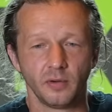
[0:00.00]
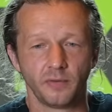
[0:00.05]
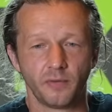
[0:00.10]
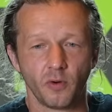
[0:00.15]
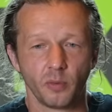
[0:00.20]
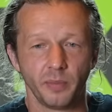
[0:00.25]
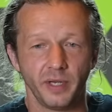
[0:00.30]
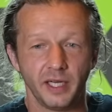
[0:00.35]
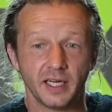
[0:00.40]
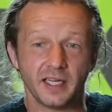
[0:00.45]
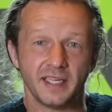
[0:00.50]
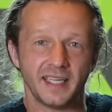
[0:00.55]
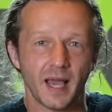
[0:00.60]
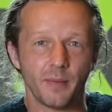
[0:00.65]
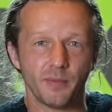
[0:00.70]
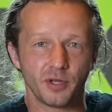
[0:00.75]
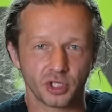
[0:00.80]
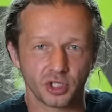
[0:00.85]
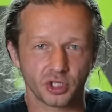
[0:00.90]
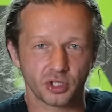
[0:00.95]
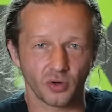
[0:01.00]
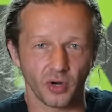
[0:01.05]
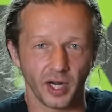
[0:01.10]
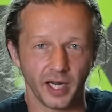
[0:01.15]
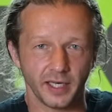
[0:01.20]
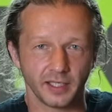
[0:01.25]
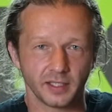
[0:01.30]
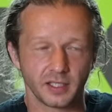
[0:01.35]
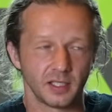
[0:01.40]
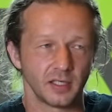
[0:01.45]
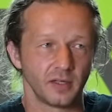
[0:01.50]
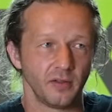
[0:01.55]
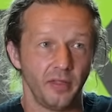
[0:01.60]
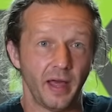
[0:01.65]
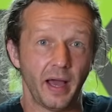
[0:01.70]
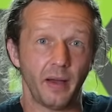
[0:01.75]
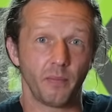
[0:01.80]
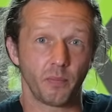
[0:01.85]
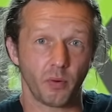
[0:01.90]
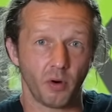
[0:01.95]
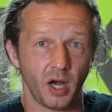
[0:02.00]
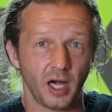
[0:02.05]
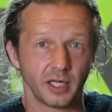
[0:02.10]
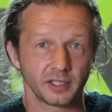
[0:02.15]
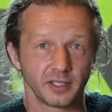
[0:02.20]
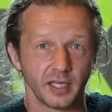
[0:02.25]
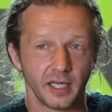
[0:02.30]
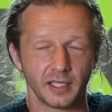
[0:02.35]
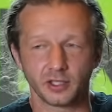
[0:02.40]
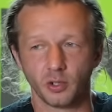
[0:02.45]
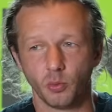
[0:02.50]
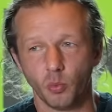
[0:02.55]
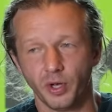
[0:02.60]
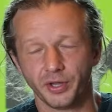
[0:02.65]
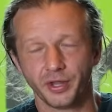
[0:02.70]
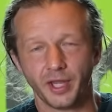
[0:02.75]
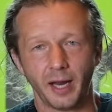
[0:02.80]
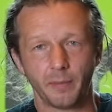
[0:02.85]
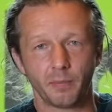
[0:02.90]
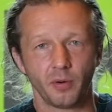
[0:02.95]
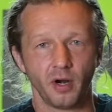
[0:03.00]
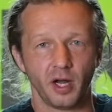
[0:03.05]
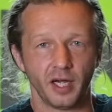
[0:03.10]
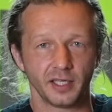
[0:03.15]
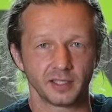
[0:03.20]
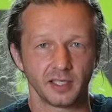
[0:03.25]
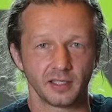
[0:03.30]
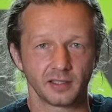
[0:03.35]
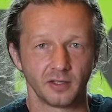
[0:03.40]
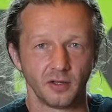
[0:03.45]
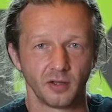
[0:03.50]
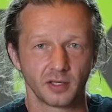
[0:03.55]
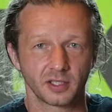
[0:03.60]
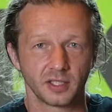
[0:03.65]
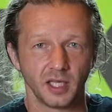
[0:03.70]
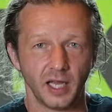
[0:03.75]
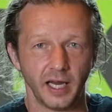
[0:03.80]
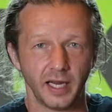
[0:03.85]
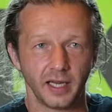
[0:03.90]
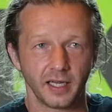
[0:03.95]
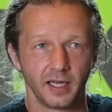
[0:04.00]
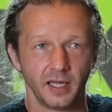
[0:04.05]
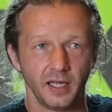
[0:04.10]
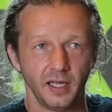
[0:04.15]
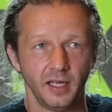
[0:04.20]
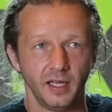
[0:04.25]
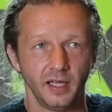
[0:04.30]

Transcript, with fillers: for me to demonstrate that process and what that process looks like,